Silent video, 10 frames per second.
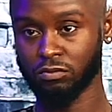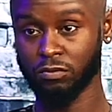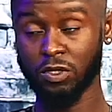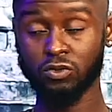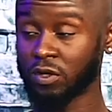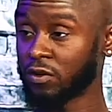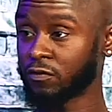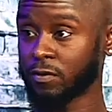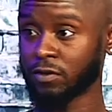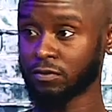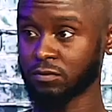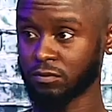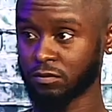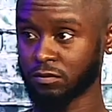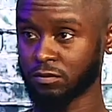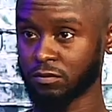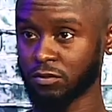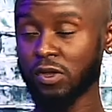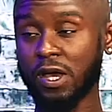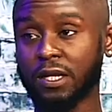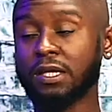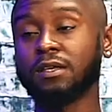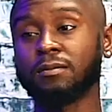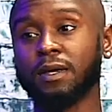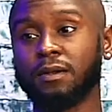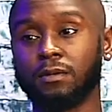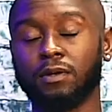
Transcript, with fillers: Mental health, bro. Mm-hmm. You gotta think about it, bro.